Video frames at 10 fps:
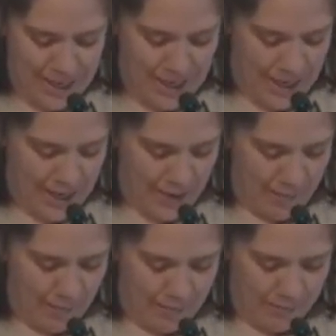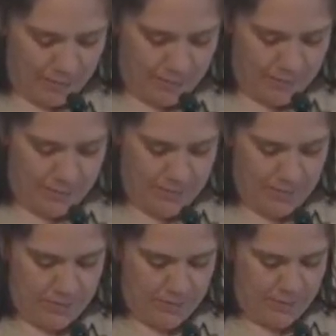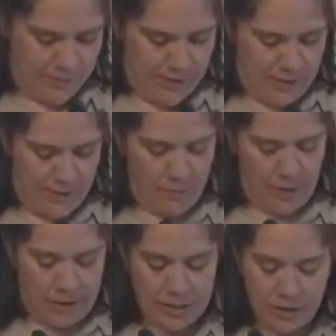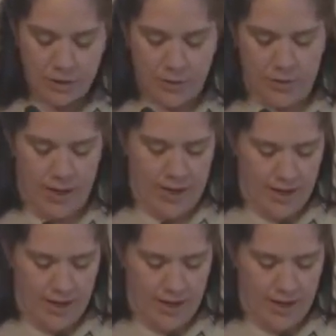But we do